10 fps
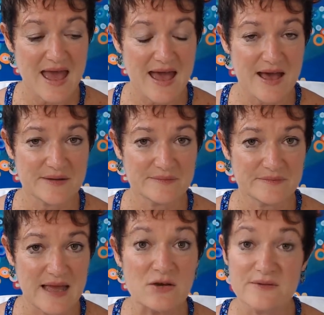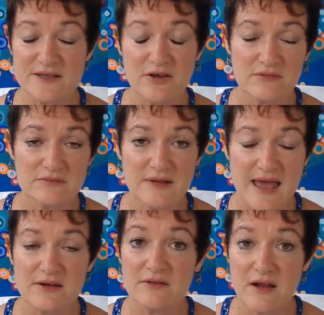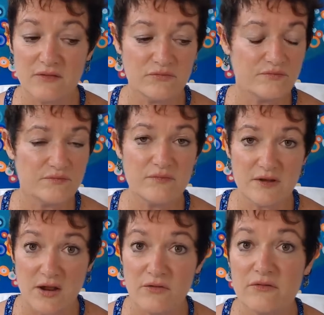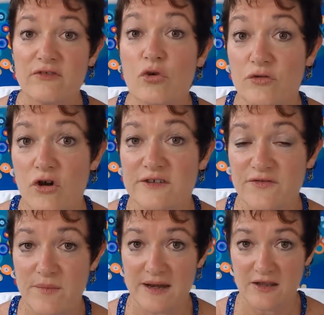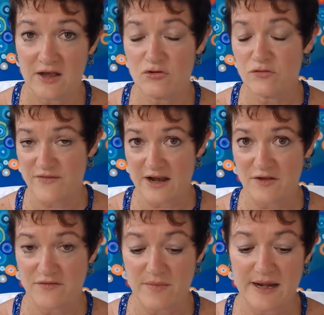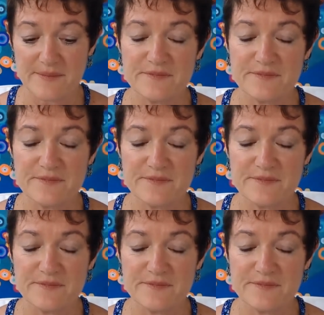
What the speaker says: and also at a good cost for money, good value for money.